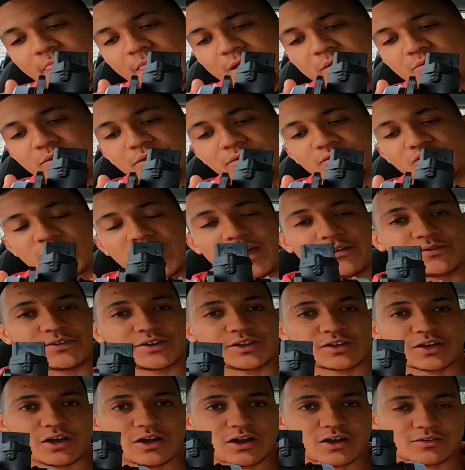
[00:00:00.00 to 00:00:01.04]
with driving the
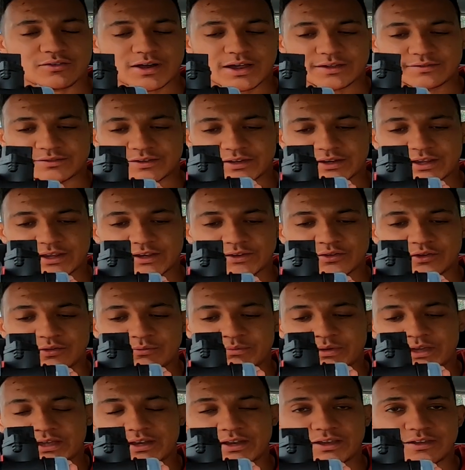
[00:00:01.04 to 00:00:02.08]
car around and it not
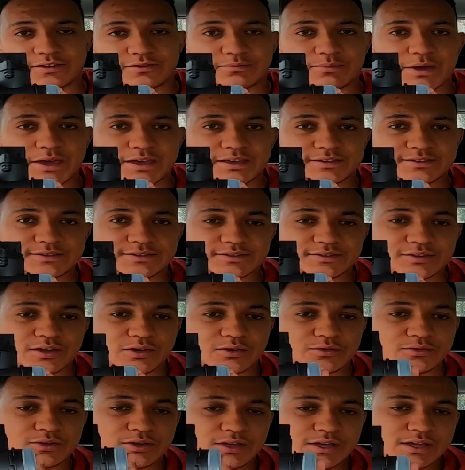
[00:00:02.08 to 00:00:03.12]
being at its best.
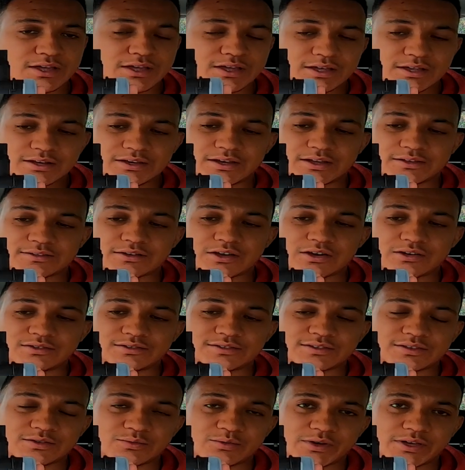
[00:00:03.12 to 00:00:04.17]
So let's go and
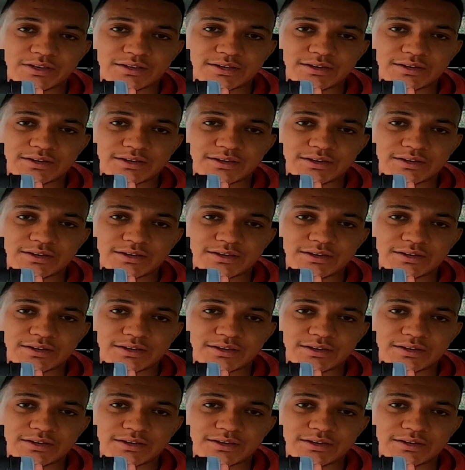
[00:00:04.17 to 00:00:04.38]
see what it